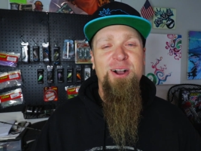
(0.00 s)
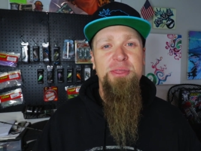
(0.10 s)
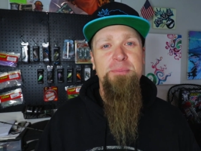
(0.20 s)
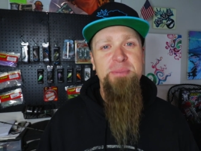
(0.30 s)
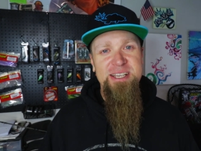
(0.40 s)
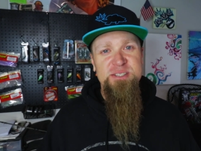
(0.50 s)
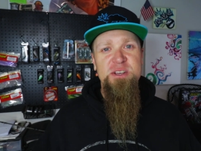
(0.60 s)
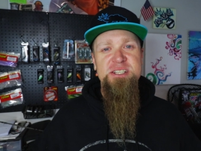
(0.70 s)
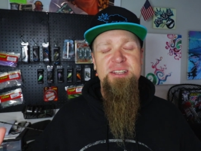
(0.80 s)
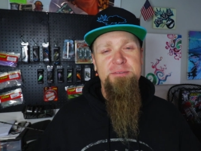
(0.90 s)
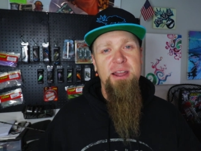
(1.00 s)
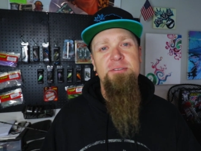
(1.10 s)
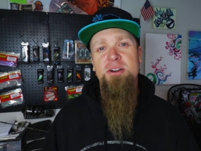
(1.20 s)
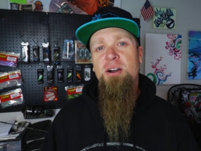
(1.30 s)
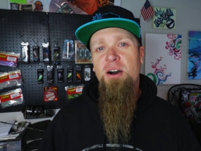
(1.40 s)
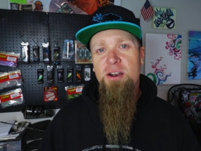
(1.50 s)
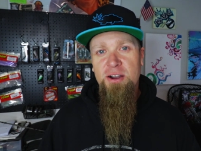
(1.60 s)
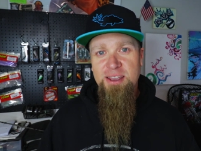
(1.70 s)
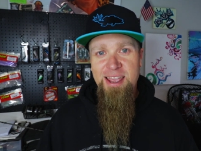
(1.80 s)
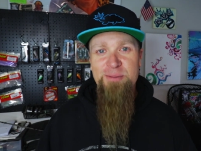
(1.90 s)
I caught the biggest fish that I've ever caught
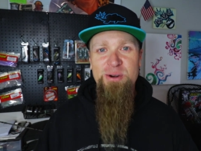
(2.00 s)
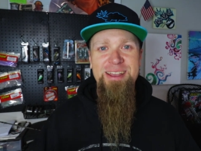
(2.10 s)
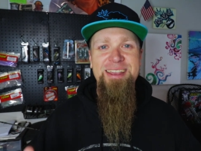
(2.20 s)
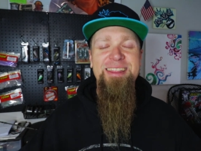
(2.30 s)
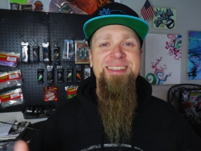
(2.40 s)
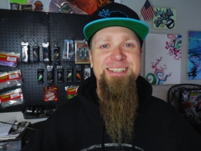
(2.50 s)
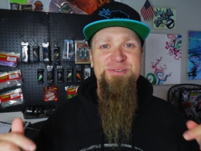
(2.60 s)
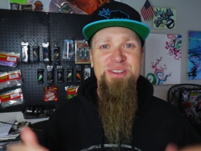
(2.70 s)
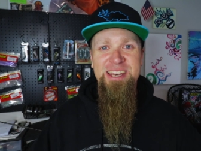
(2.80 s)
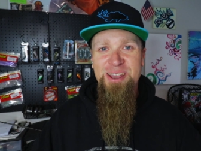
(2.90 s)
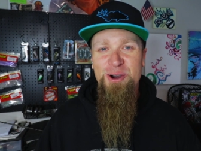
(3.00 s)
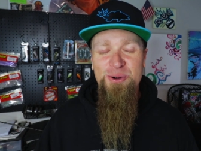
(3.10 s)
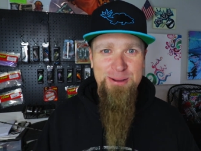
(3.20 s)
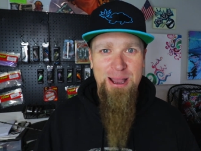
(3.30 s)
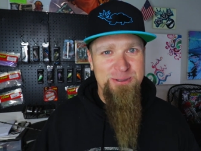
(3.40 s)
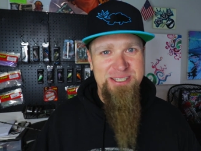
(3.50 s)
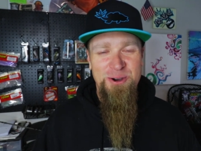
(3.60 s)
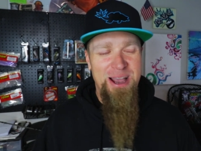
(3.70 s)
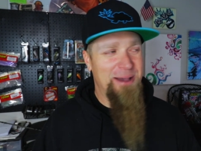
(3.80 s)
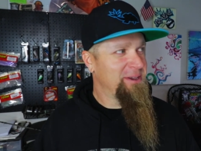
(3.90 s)
on camera in this video, and I was
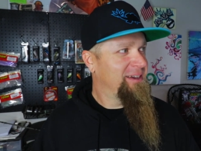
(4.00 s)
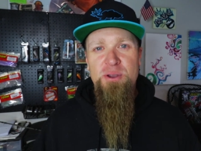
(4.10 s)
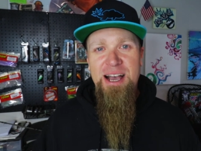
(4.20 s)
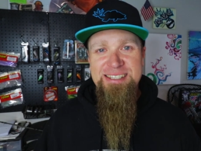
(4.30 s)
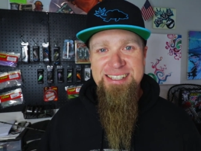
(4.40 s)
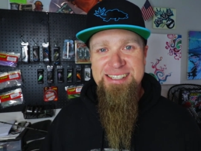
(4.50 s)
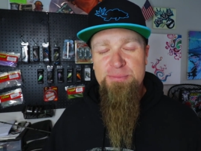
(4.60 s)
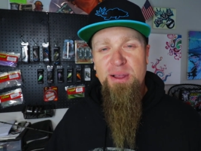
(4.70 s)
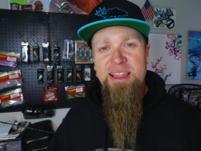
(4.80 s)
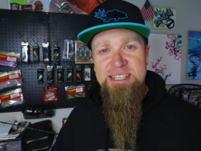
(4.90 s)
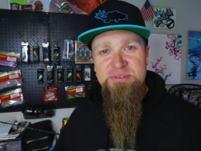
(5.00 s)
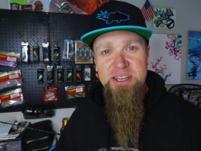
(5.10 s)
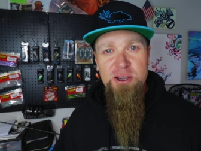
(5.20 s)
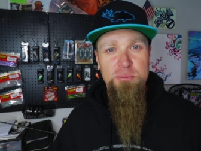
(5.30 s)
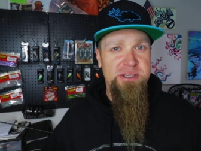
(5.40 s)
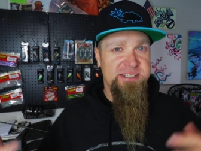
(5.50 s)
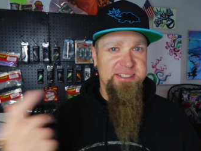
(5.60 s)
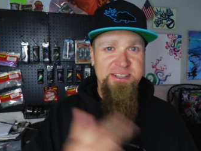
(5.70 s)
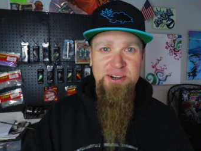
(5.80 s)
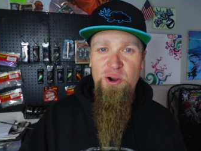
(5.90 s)
so happy. If you guys didn't see my last video, please
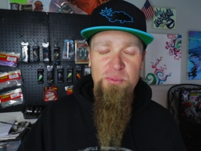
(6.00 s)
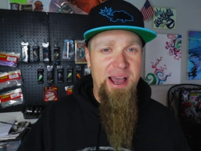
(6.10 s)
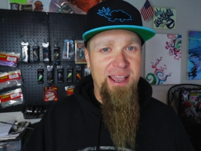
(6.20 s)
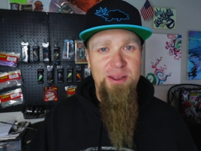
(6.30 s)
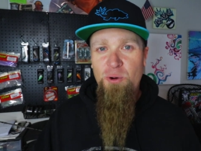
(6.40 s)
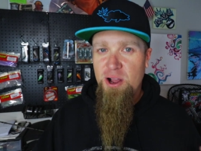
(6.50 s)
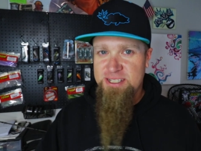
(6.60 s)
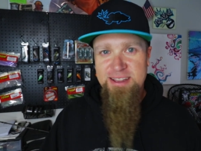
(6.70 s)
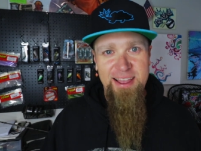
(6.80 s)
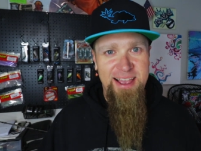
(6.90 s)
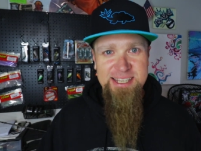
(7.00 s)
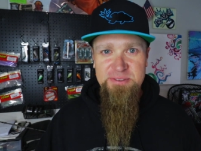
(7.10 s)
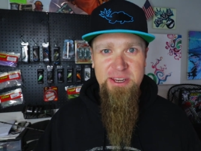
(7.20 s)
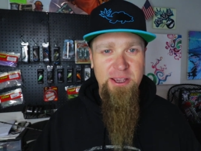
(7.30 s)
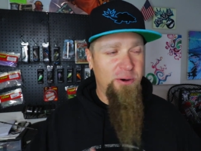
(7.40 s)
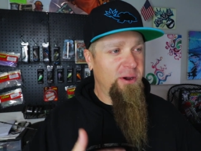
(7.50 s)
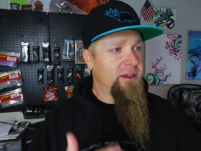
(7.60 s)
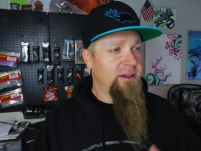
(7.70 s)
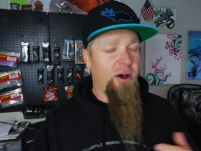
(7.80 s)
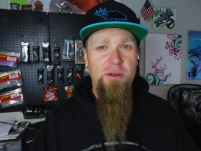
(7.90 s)
consider going back and watching that last video,
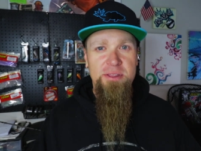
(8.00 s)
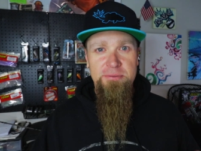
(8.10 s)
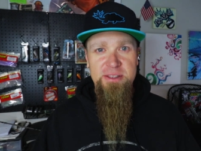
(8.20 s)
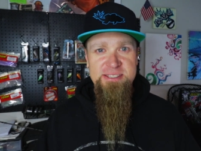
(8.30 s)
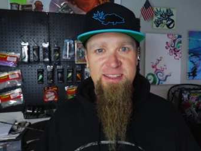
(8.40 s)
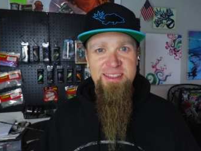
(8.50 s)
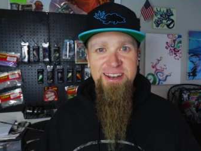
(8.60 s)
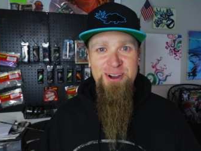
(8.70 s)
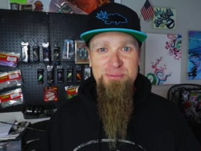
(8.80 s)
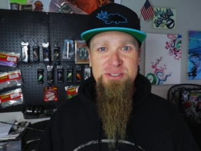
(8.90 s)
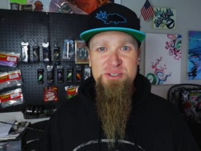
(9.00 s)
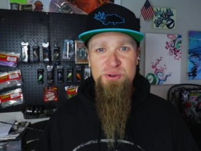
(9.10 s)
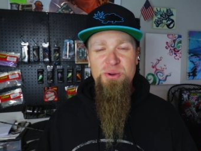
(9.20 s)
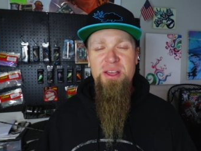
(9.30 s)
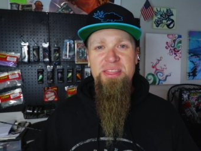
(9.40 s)
all the events that led up to